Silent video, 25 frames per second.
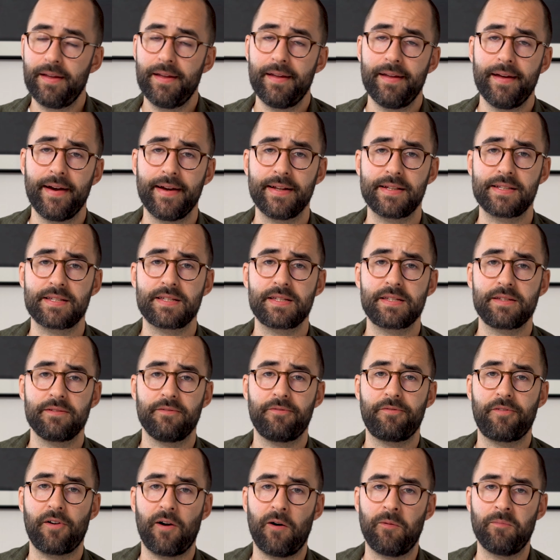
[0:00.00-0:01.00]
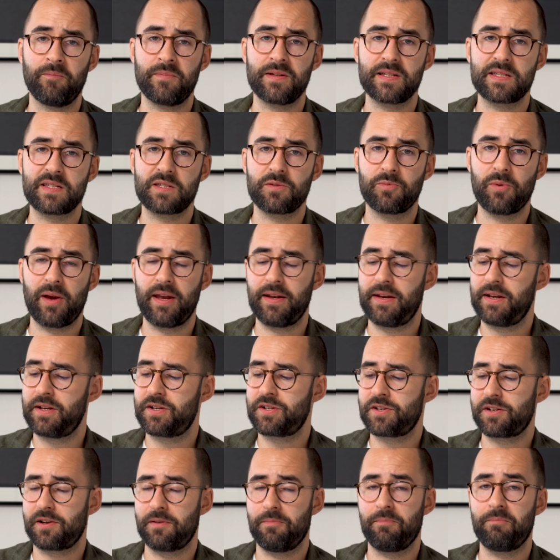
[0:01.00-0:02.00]
It's from
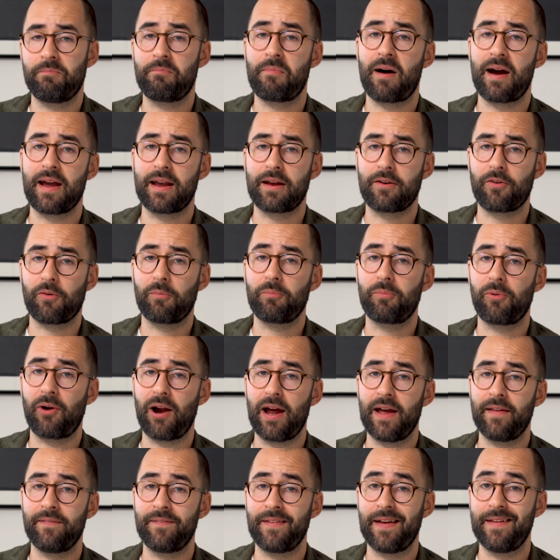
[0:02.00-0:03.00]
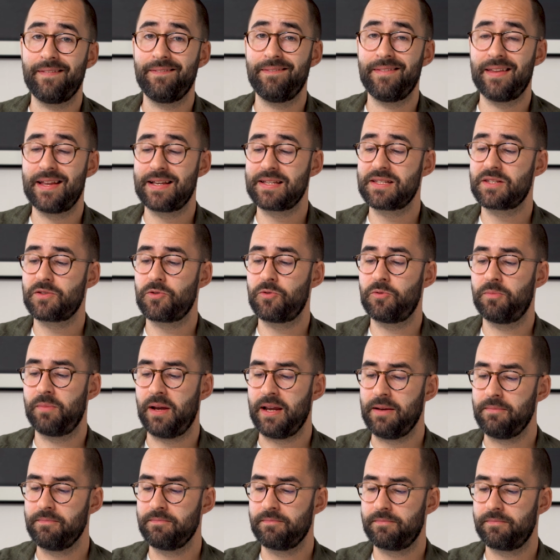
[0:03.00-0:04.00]
Swedish micro brand
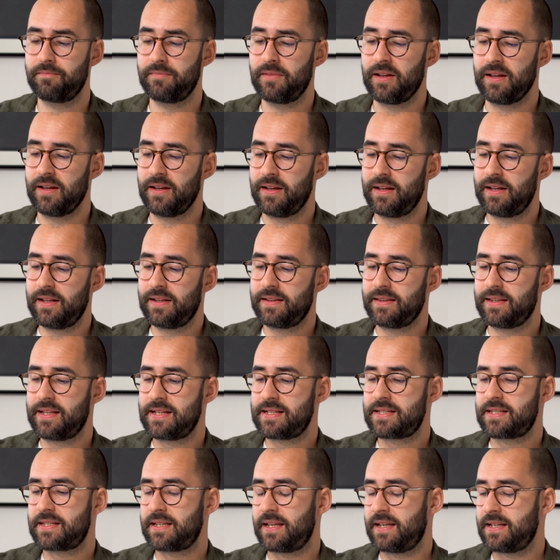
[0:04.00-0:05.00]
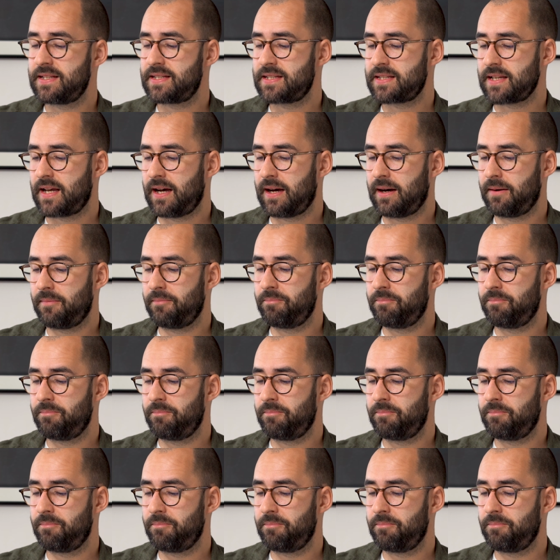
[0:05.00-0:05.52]
Nezumi. This is a